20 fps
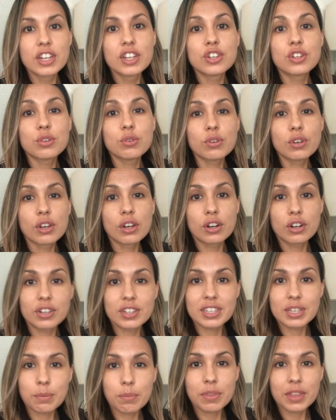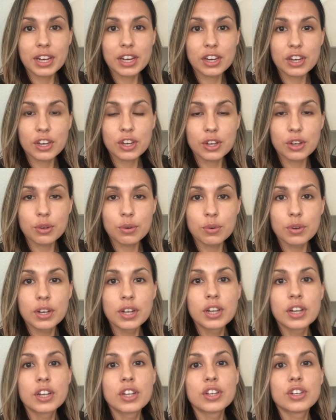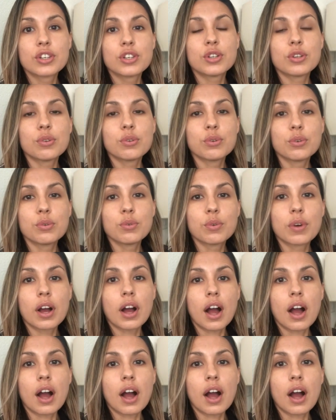to learn something new, to